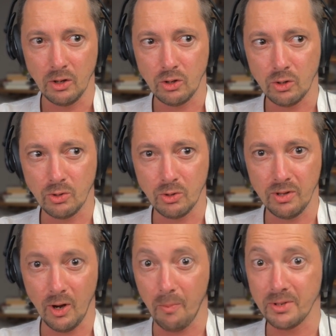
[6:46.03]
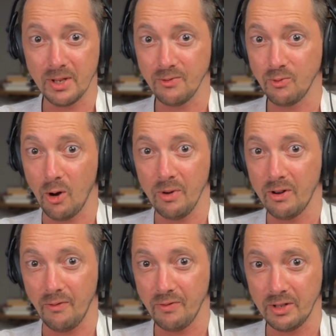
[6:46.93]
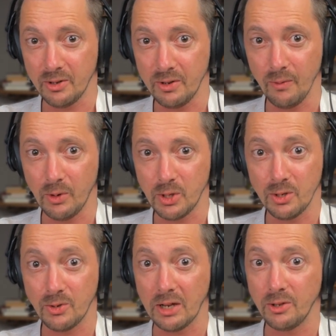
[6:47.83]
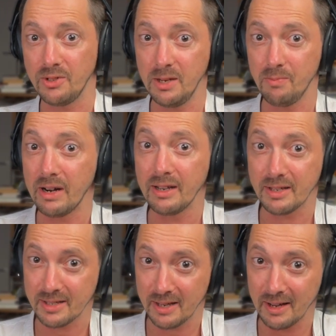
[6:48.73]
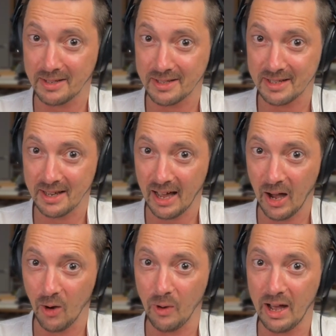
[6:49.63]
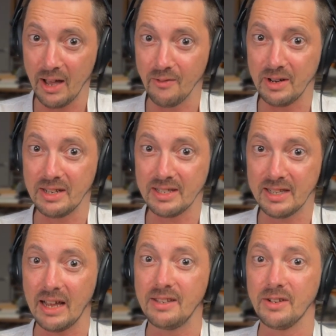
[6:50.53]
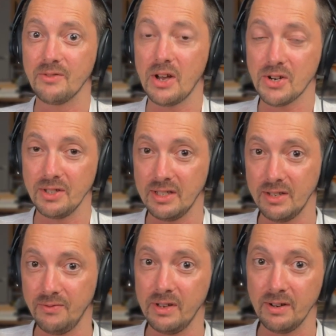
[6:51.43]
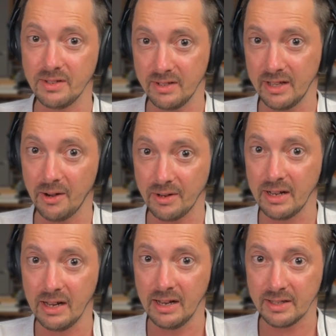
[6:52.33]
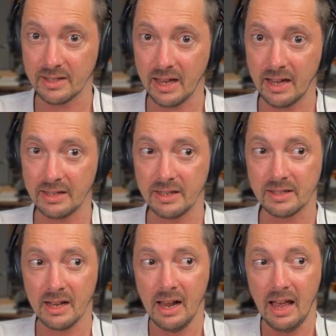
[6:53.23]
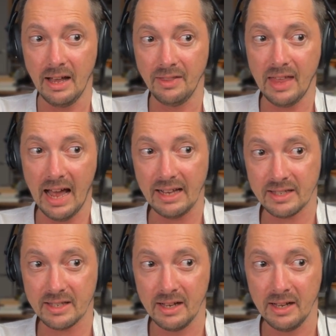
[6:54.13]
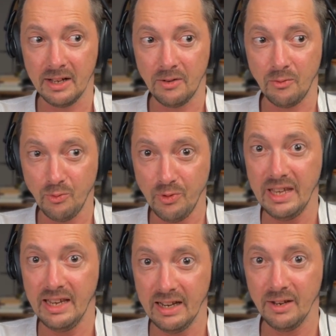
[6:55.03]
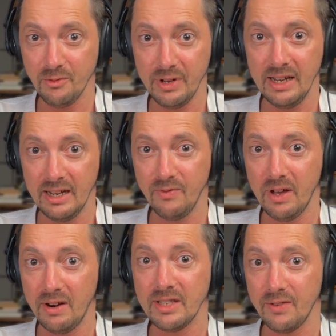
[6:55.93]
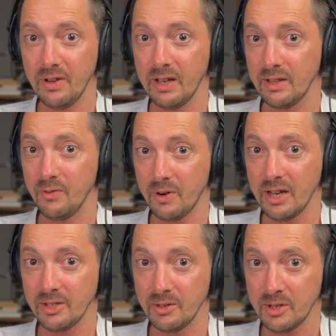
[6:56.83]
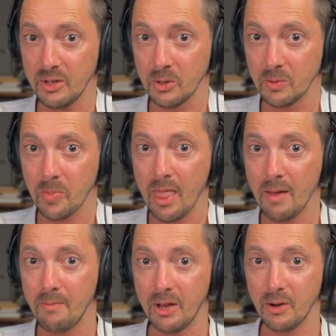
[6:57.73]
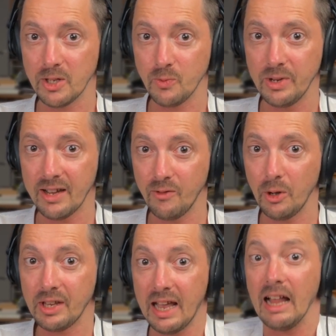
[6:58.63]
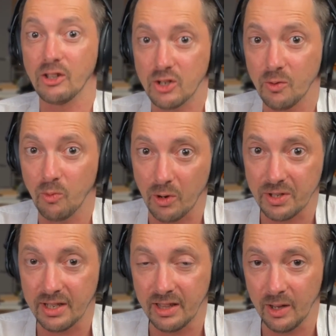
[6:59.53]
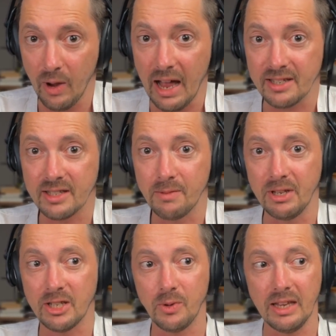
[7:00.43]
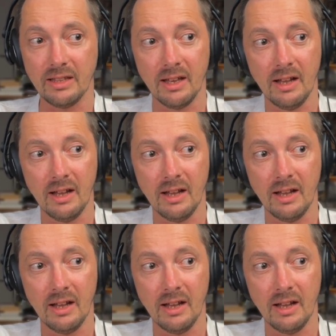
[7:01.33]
to do the opposite of what we're often doing, which is to try to depoliticize our way of understanding Russian interference in our societies. And that's really, really very difficult for us to do because we have got culture wars in the West between